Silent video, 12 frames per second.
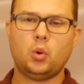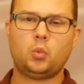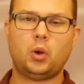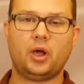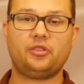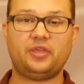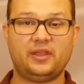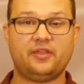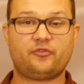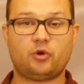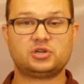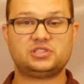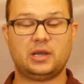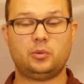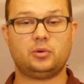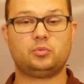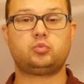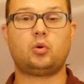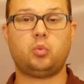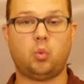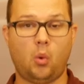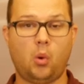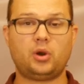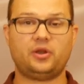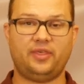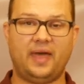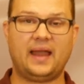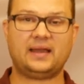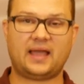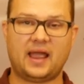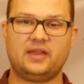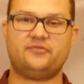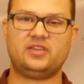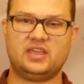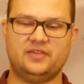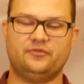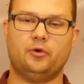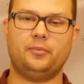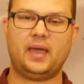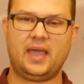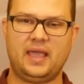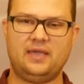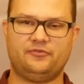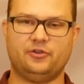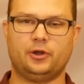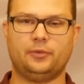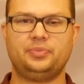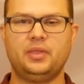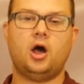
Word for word: well, then of course they would reward that kind of evil behavior.